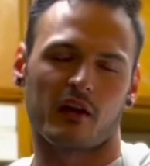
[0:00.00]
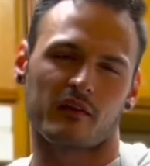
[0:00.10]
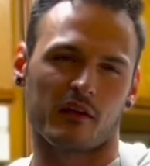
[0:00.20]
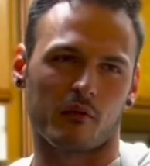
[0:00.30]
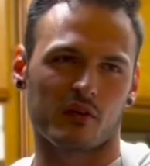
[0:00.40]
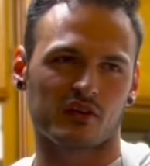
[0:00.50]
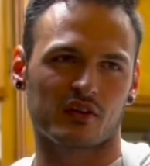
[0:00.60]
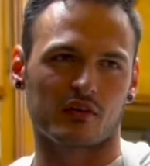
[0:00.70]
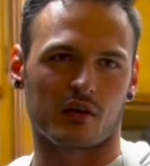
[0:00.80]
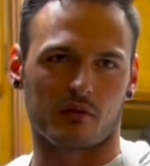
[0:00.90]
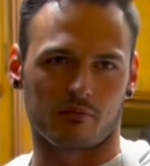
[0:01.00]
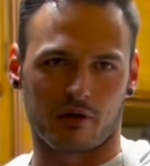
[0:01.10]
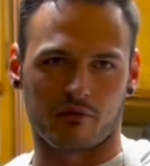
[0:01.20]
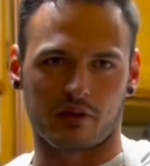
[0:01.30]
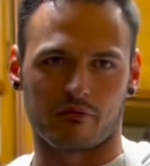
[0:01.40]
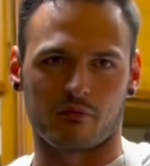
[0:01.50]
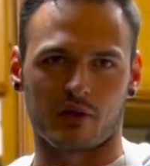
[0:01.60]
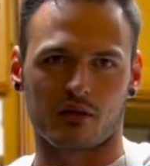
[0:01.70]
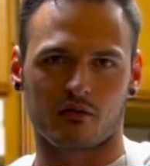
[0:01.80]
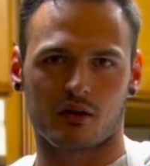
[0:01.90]
it wasn't a brownie that we
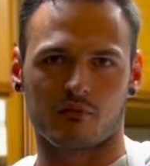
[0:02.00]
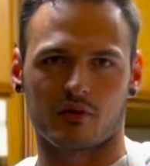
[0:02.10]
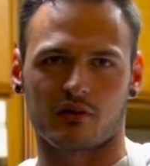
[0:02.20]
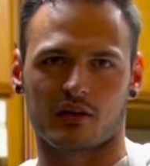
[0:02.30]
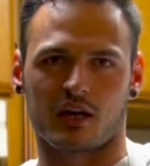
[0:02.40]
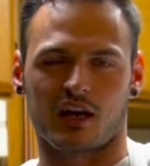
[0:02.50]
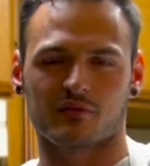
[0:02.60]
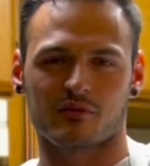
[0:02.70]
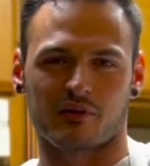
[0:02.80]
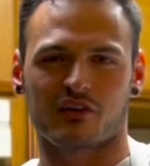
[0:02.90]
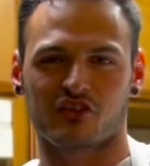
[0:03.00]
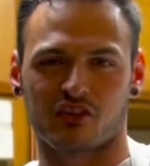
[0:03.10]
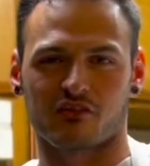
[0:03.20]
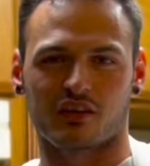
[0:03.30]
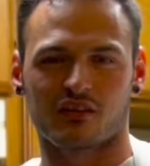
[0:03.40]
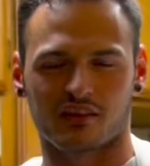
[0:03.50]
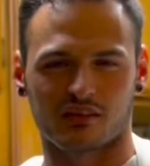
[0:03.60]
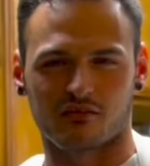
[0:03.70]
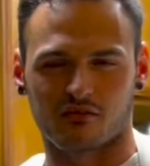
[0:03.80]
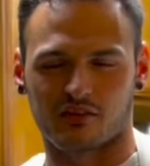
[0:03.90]
made a lot, but the cosmic brownies that you can get, like
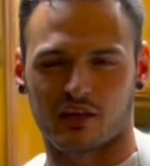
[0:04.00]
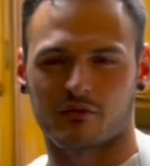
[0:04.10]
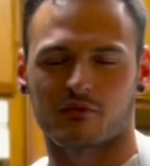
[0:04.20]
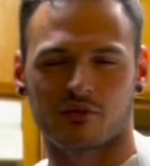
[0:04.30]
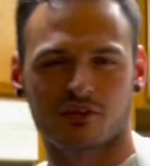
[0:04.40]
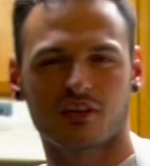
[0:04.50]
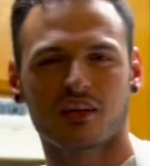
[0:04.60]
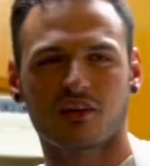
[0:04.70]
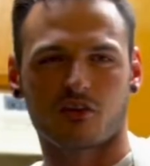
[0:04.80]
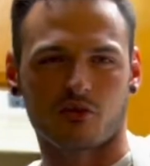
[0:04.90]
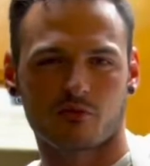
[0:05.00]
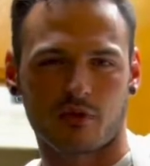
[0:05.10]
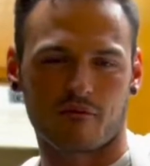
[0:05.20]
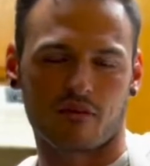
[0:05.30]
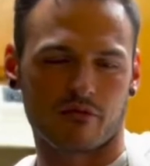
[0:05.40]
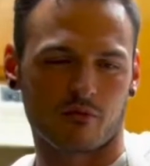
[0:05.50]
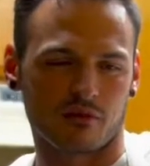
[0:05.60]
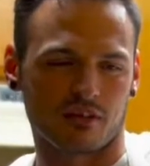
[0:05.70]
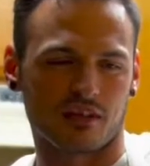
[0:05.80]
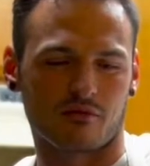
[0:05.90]
the little Debbie ones, those were my favorite
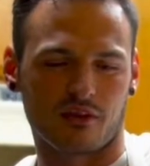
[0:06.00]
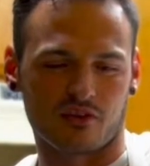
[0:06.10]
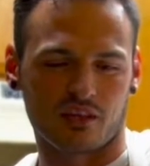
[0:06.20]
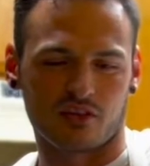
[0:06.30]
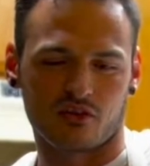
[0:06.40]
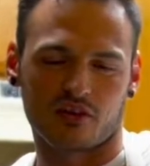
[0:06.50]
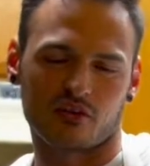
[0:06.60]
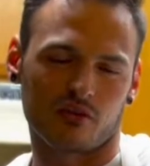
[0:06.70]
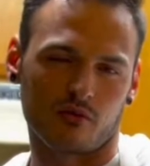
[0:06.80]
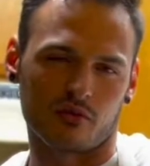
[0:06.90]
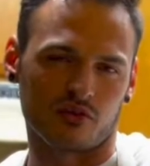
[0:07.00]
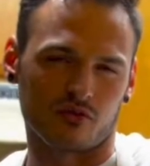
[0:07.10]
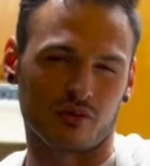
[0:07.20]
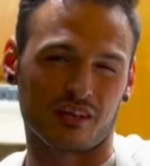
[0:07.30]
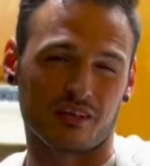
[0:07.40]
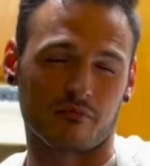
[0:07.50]
ones to eat when I was a kid, so I just always enjoyed eating